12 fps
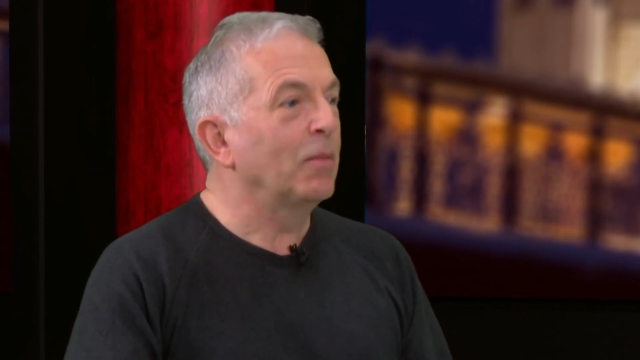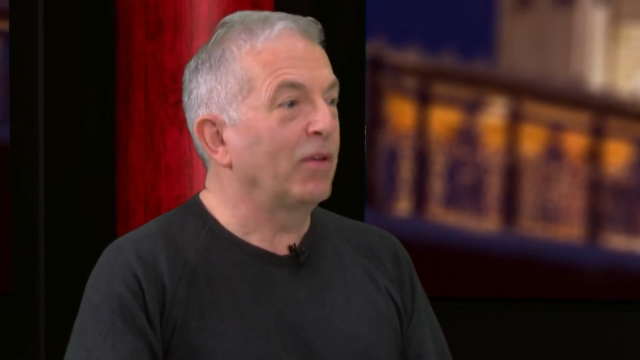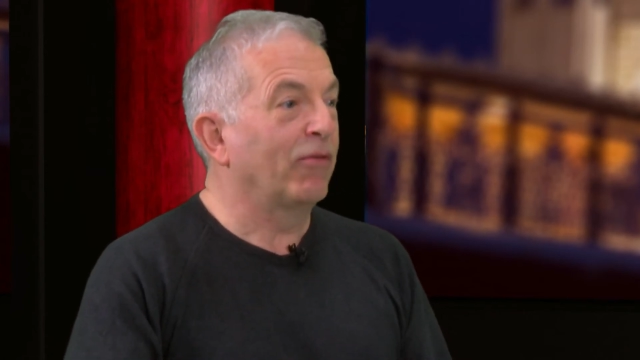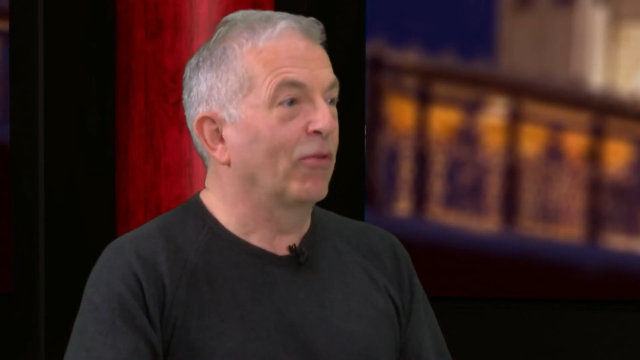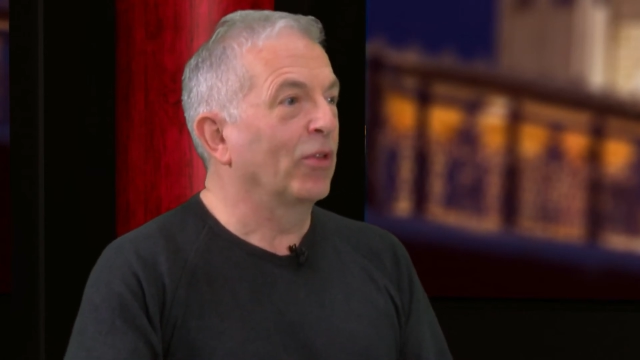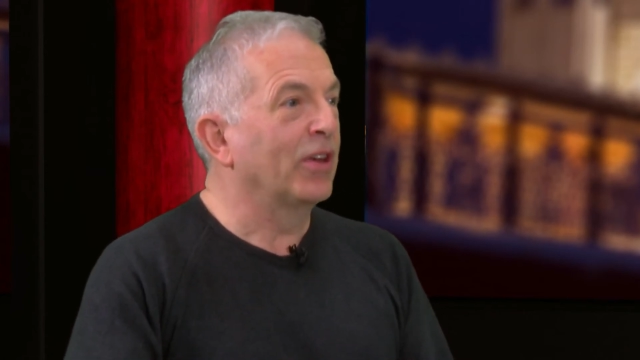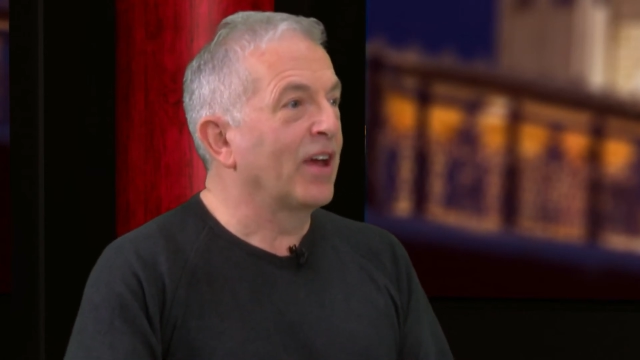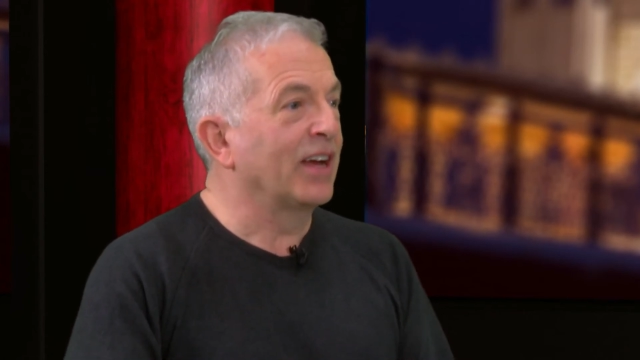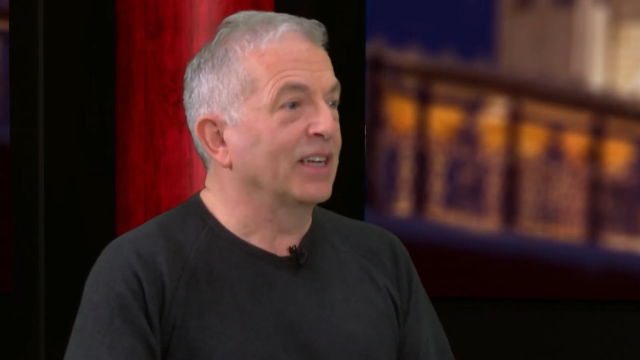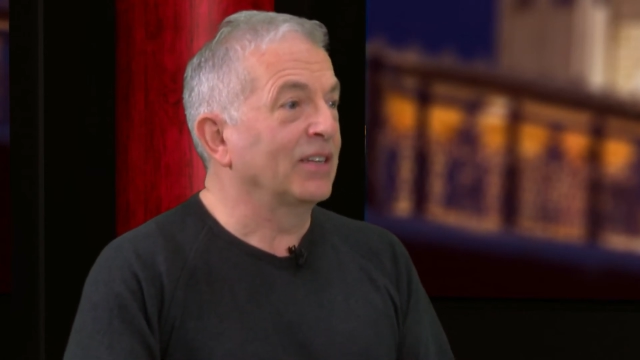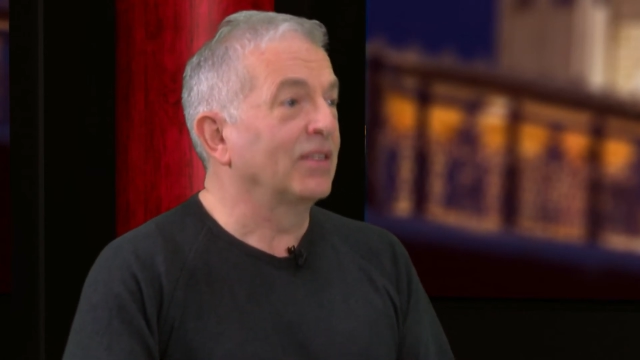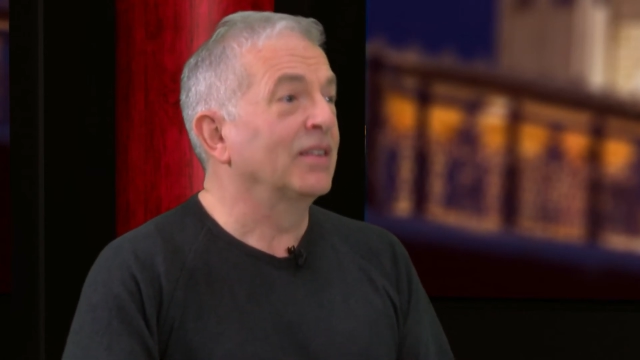before the
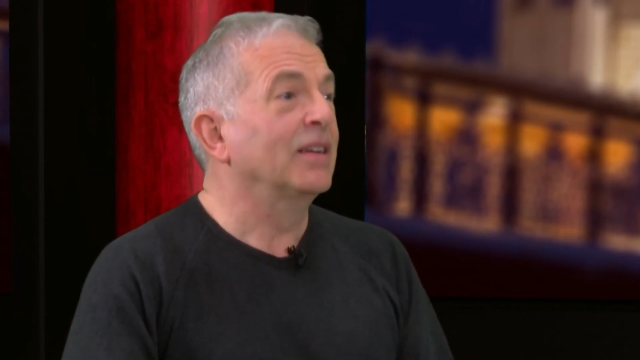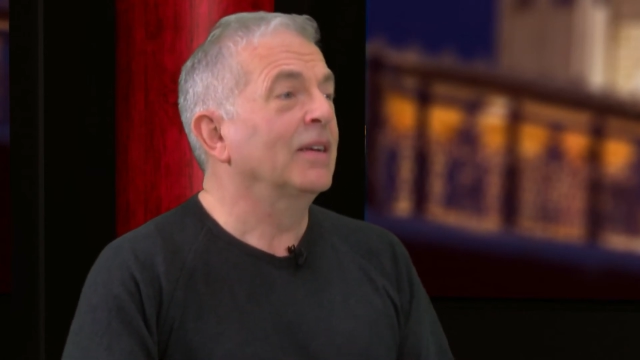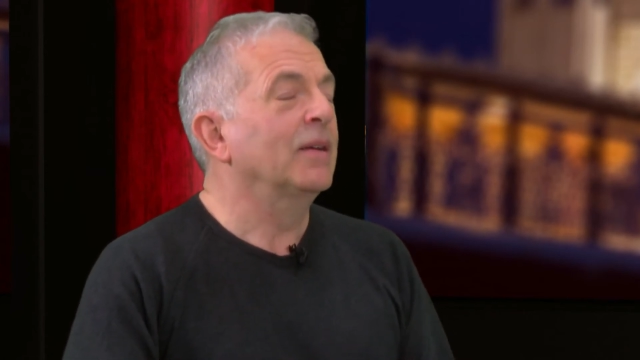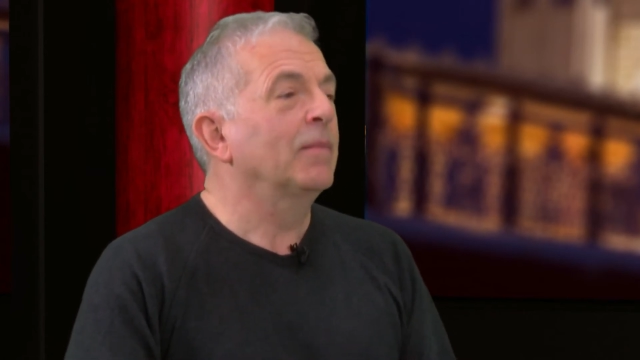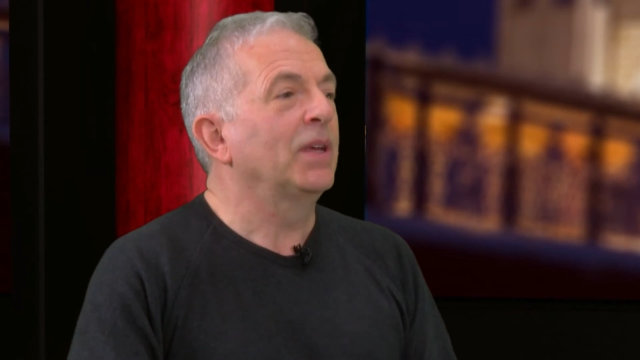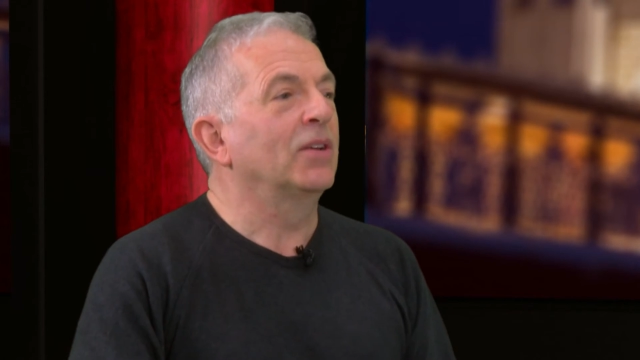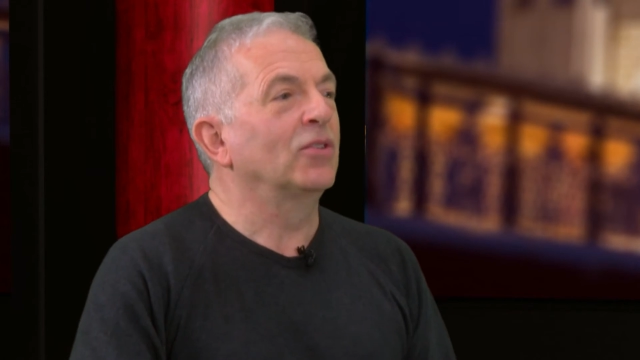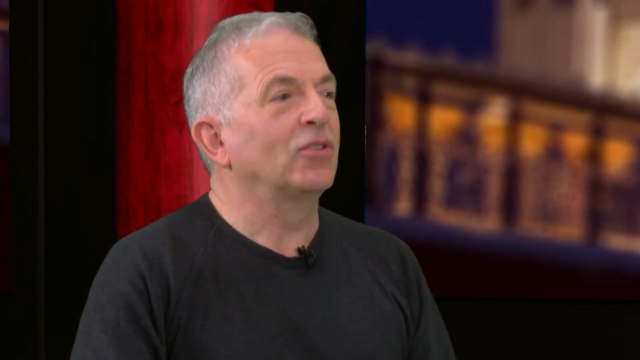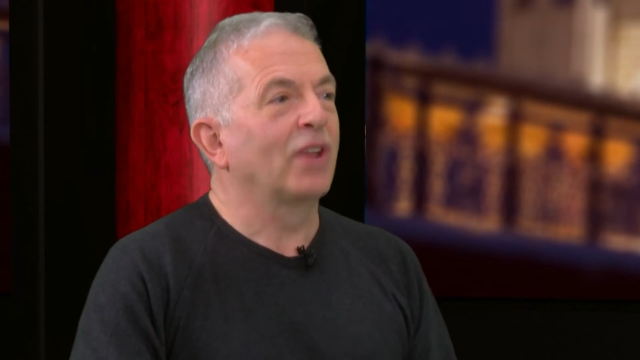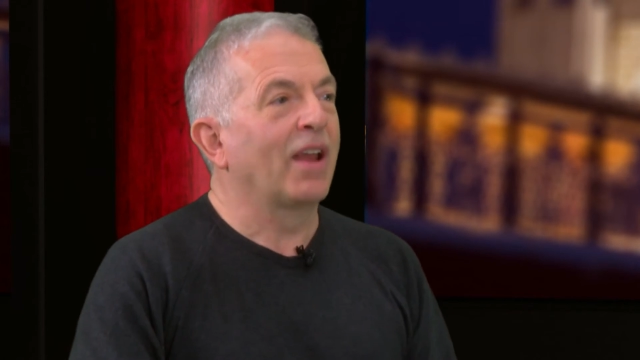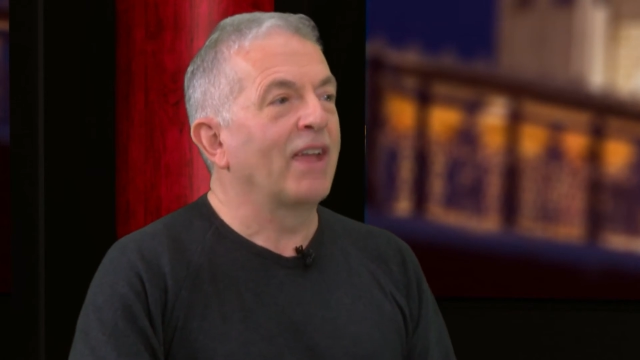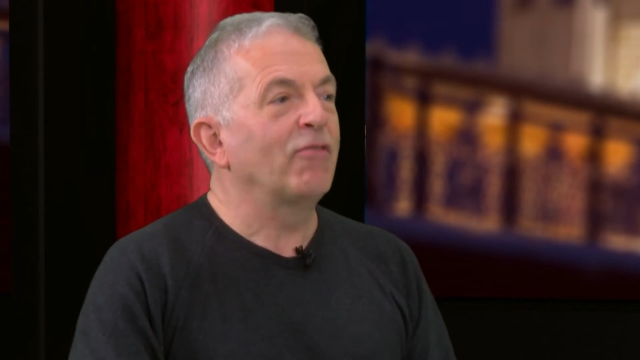night? Because
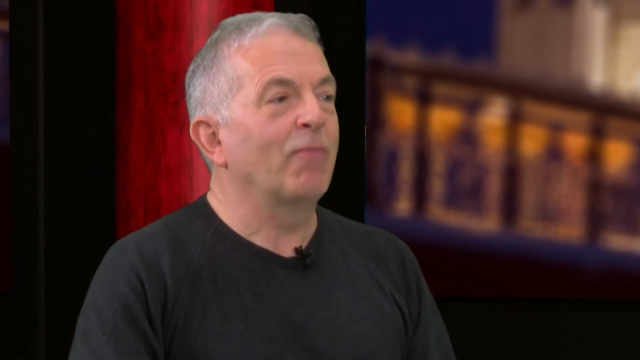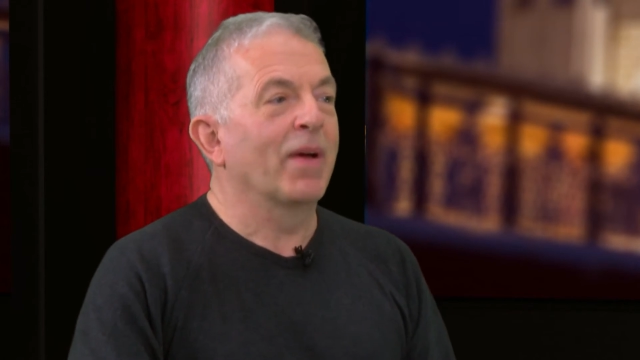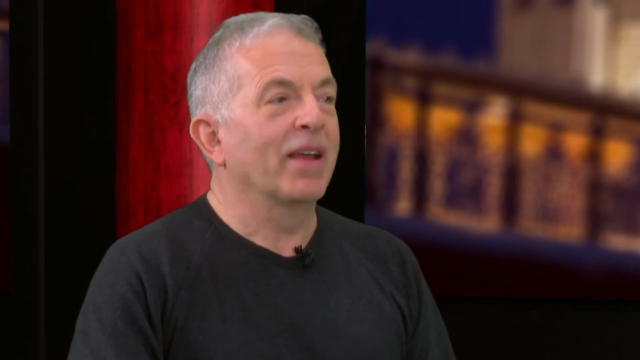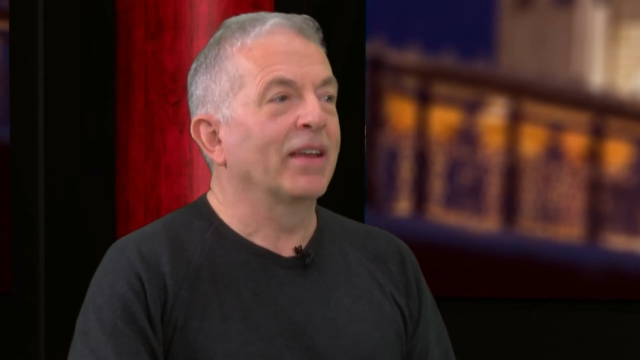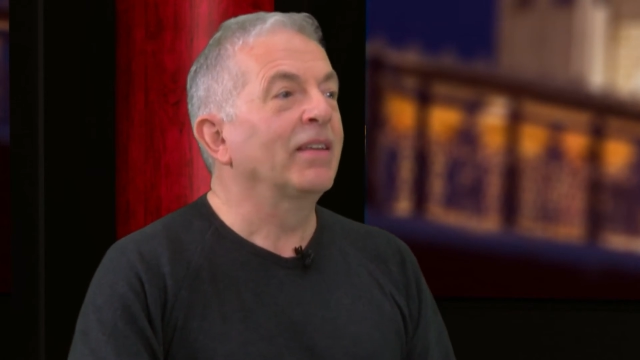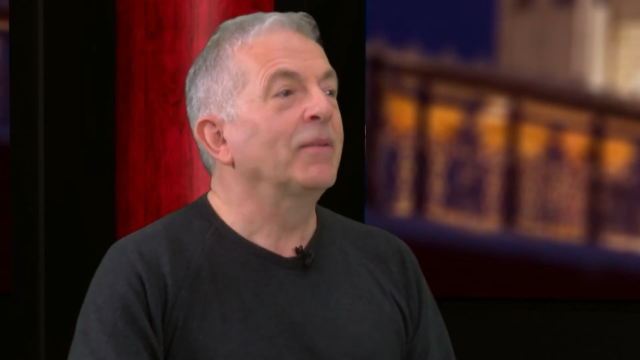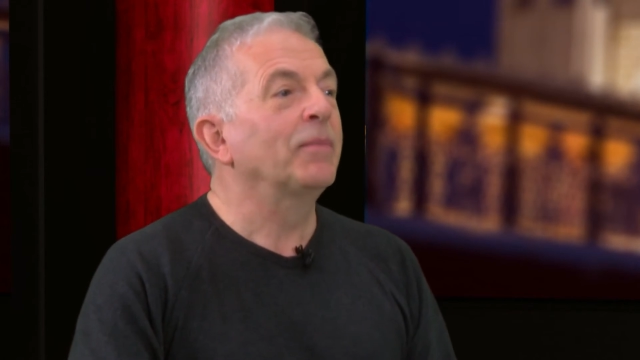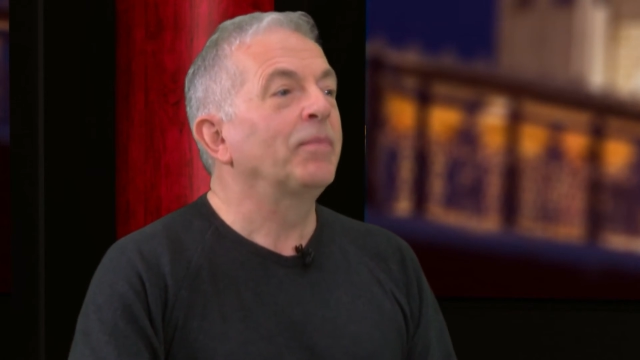the live band